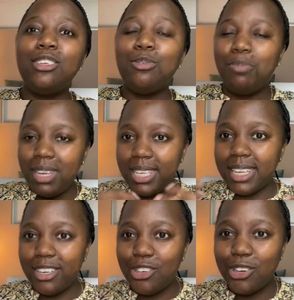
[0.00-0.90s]
So
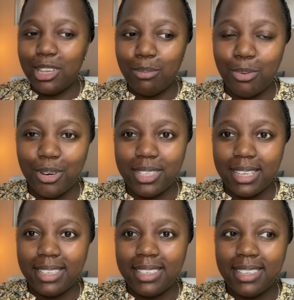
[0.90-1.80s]
please enjoy the
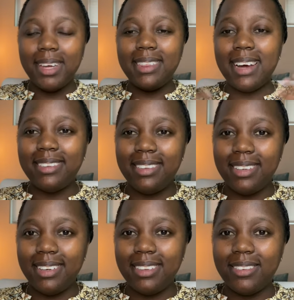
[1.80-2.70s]
process. And
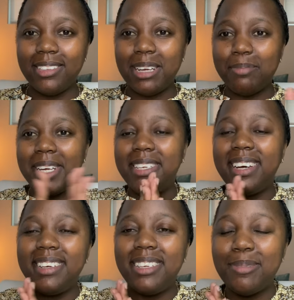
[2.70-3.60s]
that's it. Those are my
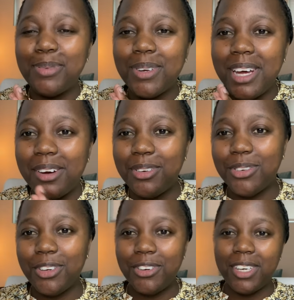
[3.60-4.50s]
10 tips on how
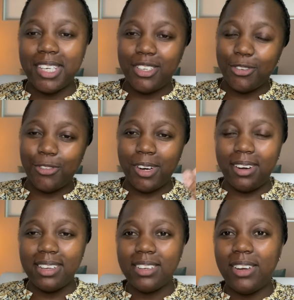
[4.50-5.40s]
to curate your
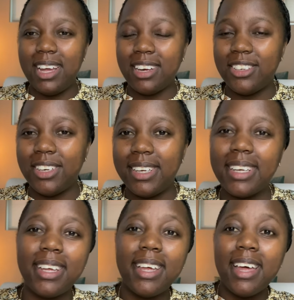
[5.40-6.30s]
fragrance
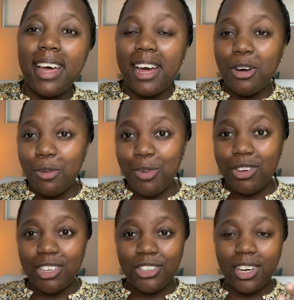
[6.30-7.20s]
collection. I hope
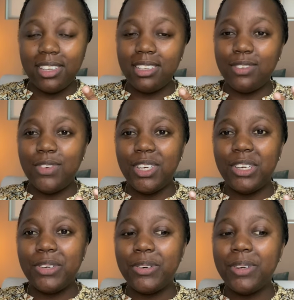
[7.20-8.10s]
you enjoyed this
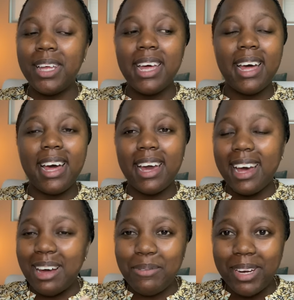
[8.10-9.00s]
video. I
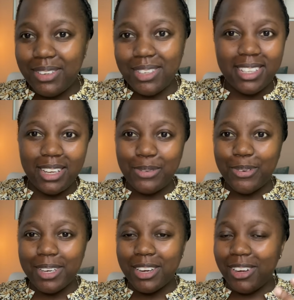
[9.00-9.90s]
can't wait to see
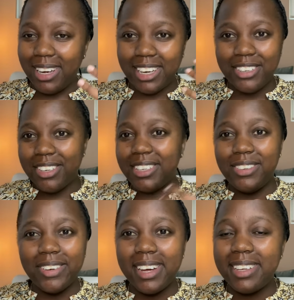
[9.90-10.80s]
what
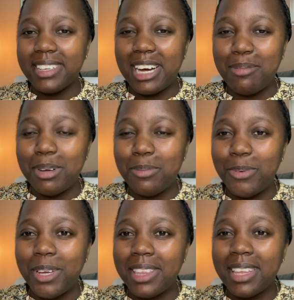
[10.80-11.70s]
collections you guys come
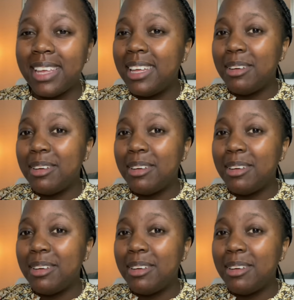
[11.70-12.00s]
up with.